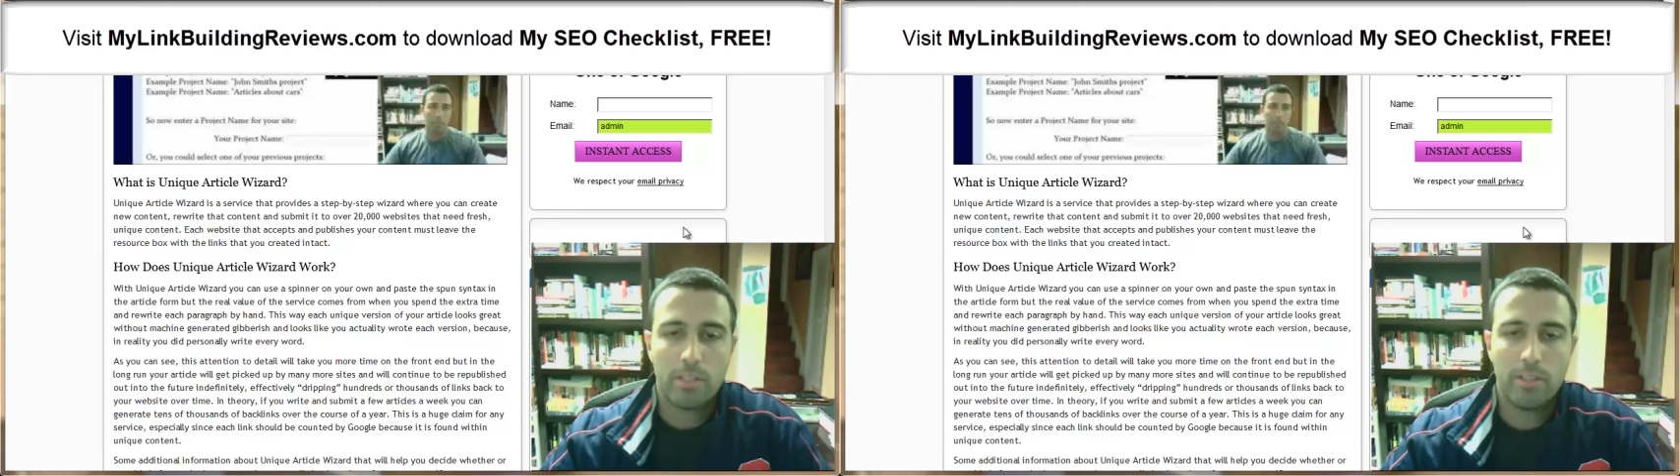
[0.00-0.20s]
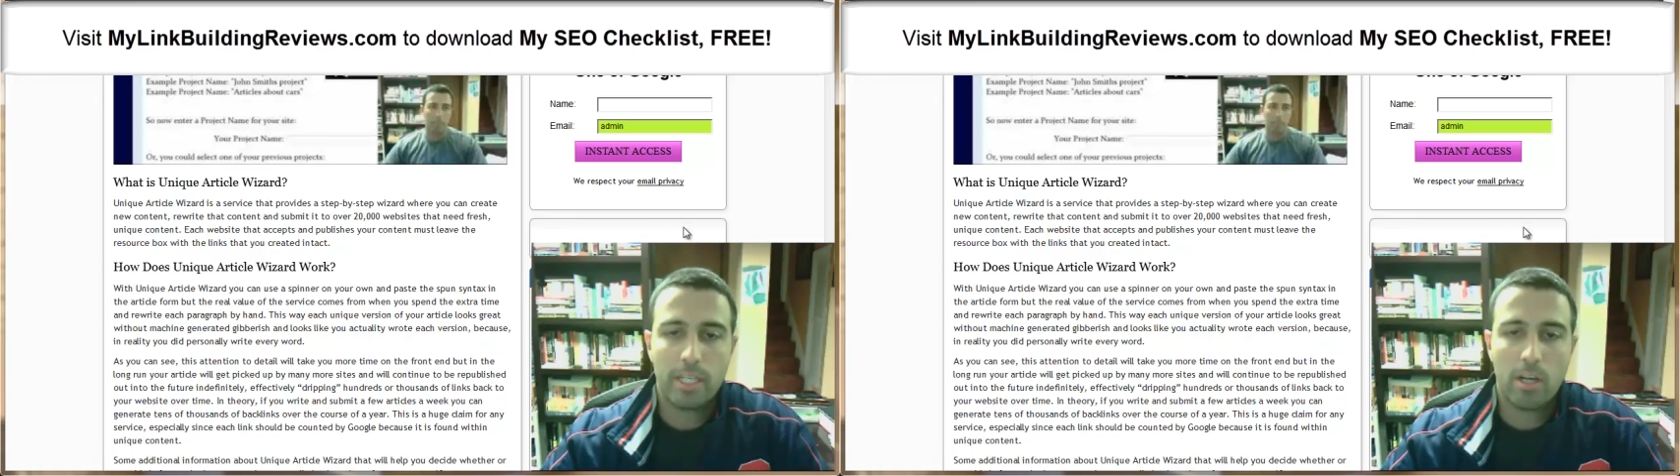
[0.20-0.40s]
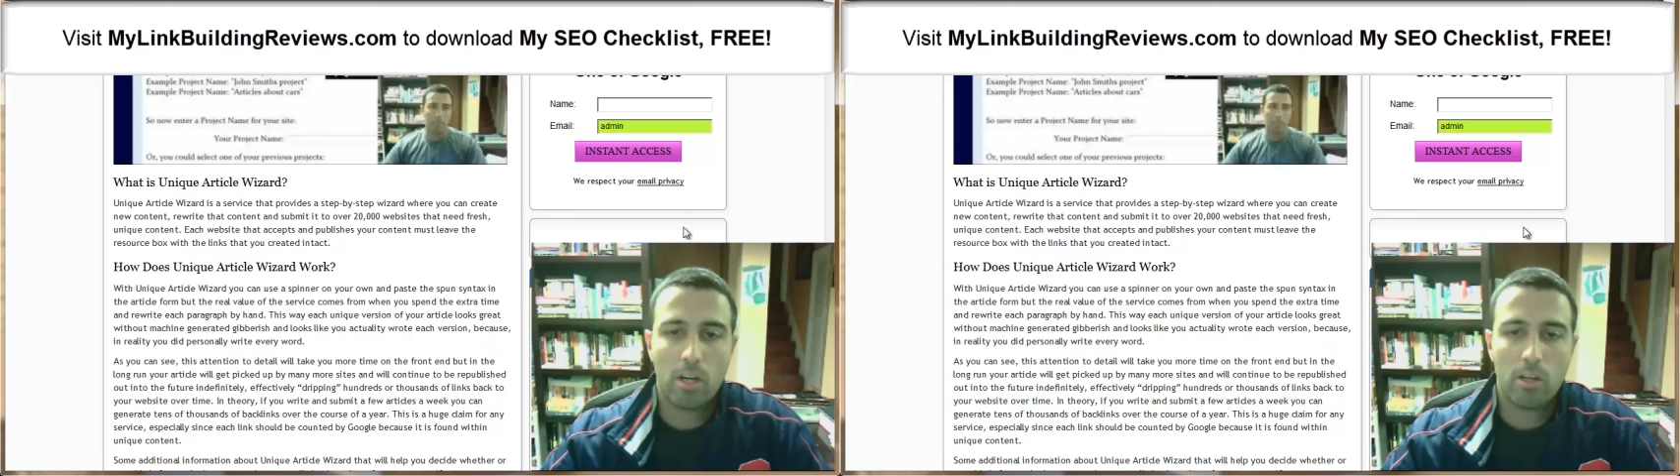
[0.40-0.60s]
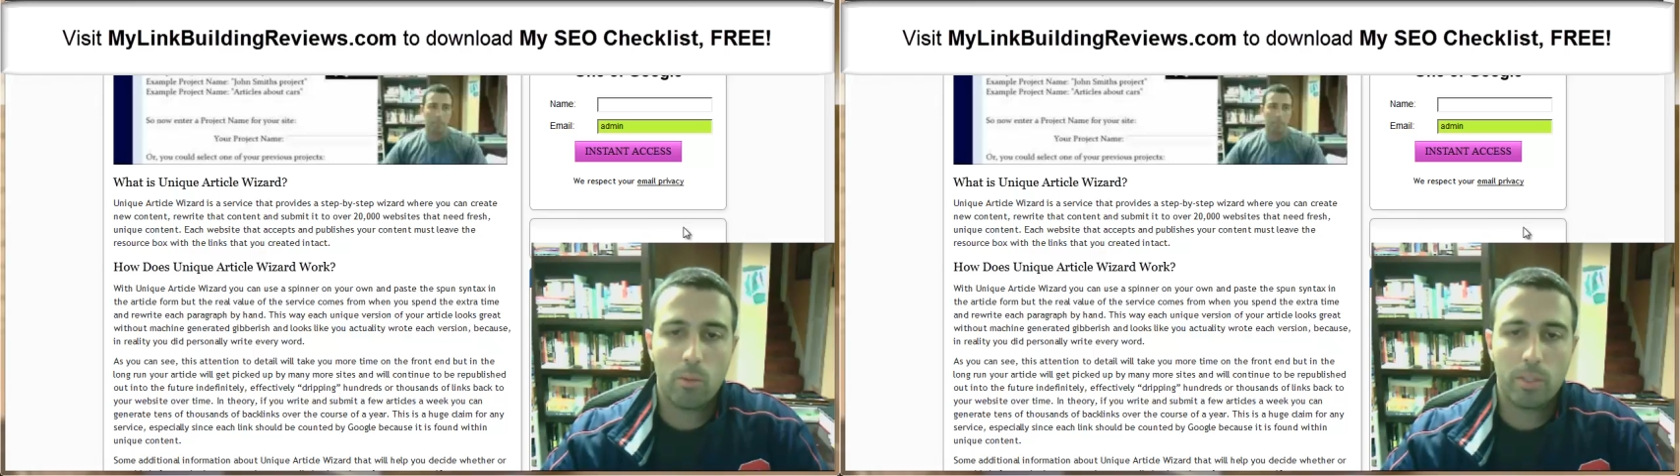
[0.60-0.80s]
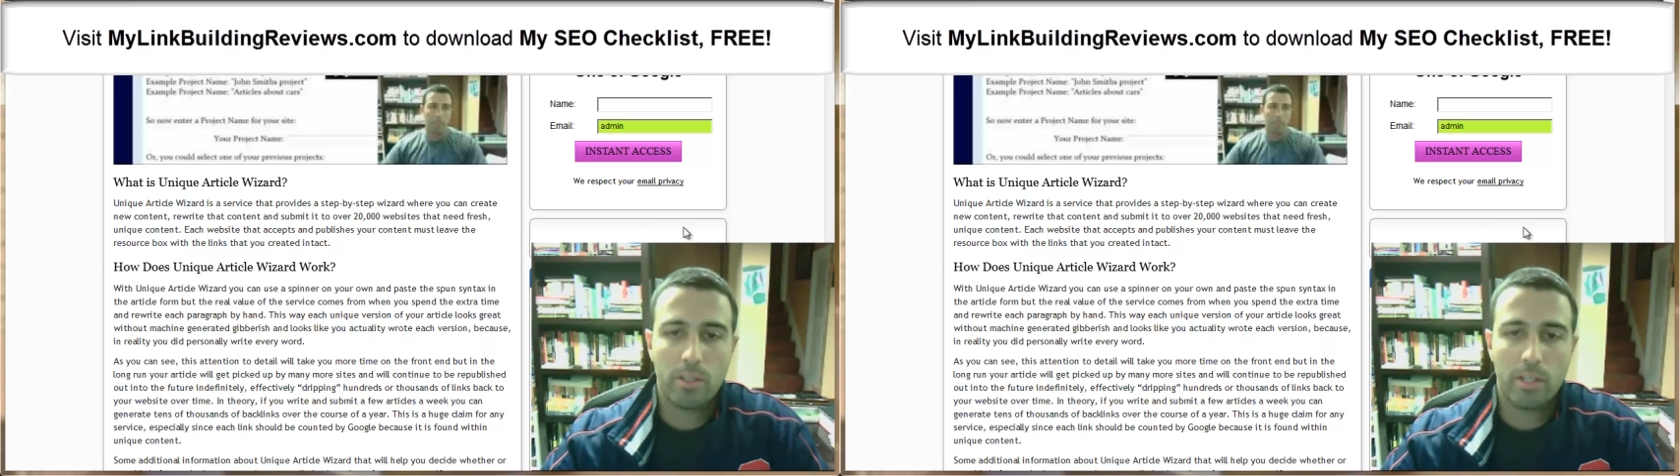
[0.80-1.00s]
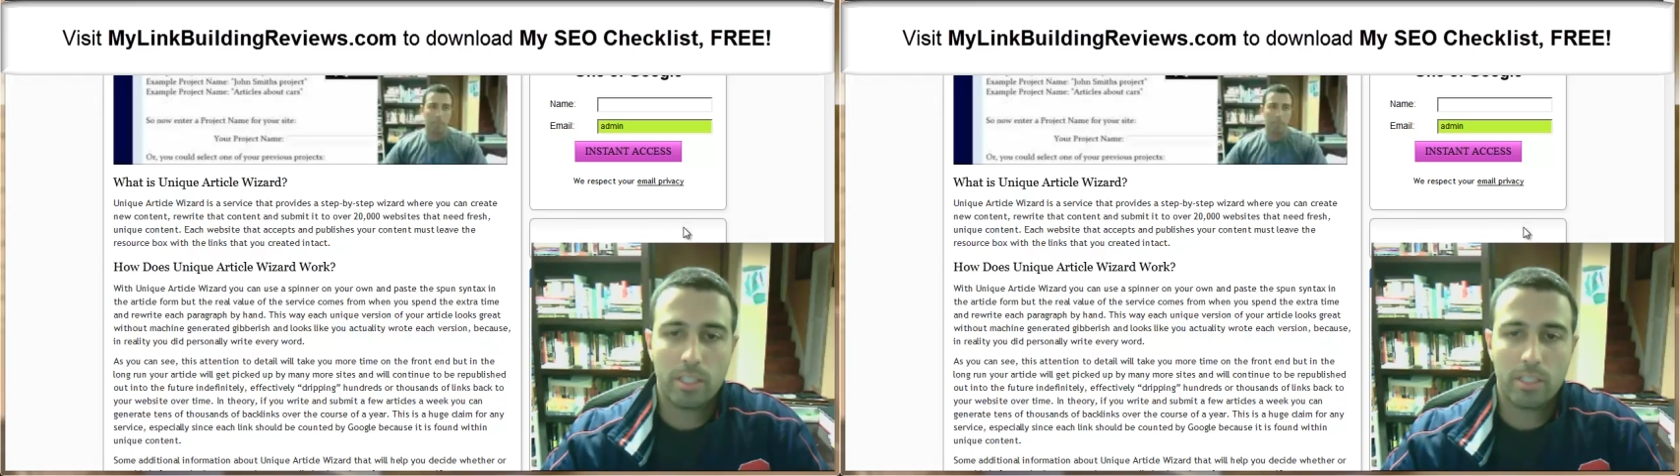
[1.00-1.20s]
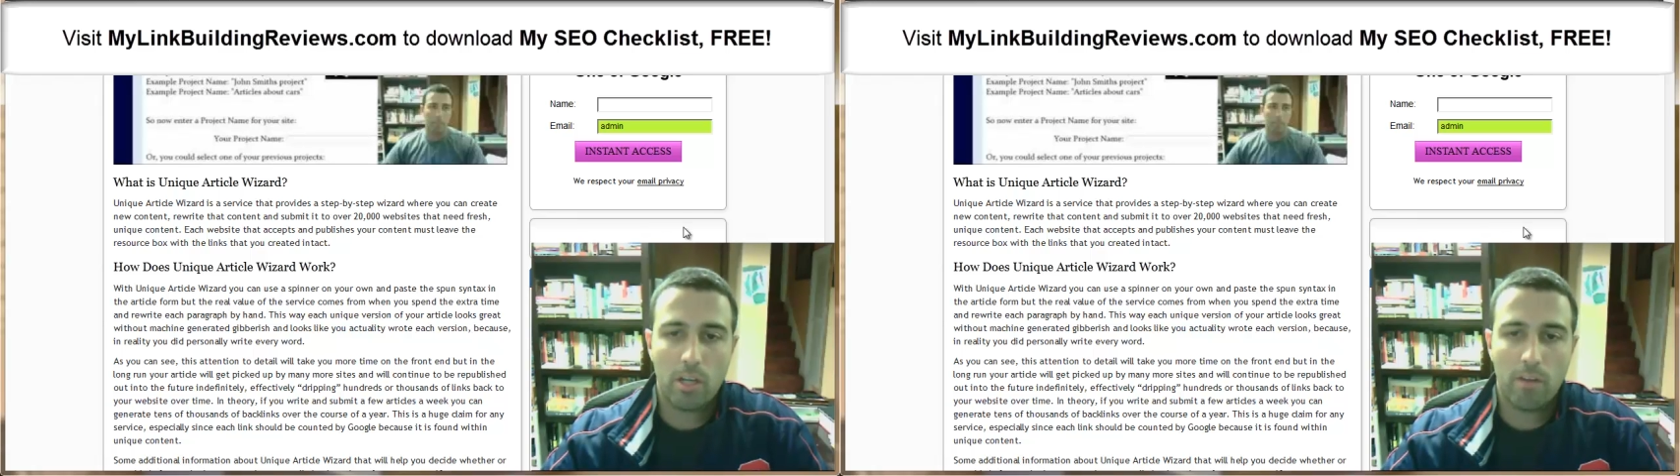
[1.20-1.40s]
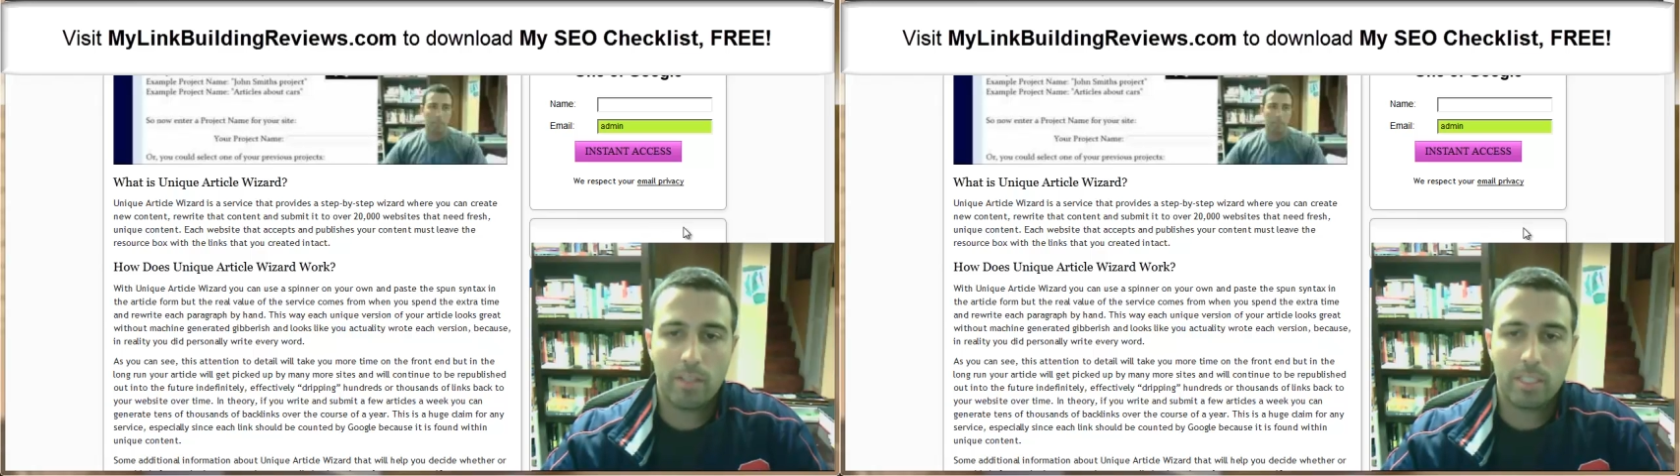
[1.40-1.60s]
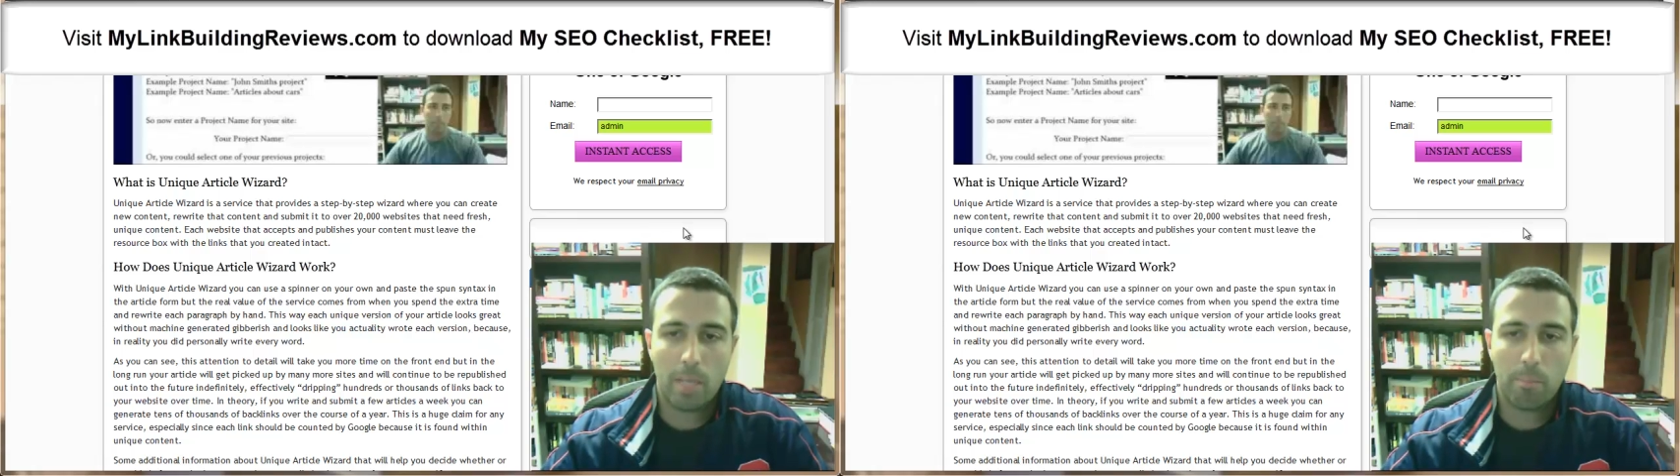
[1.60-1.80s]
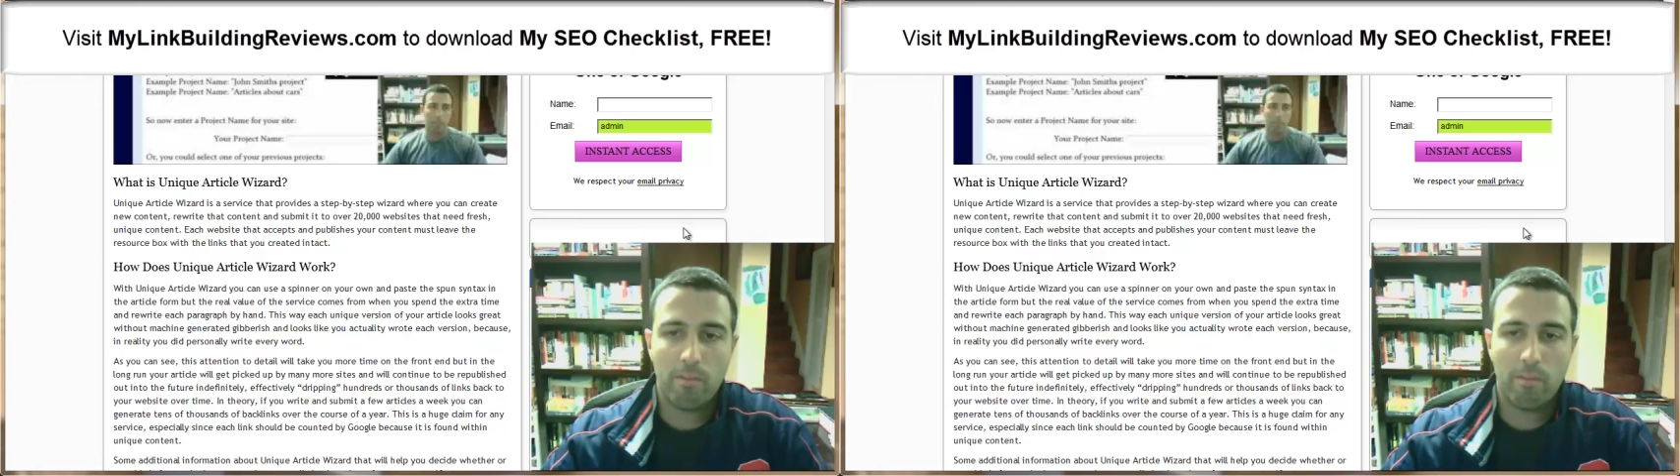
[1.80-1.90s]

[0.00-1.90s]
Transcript: Unique Article Wizard is a service that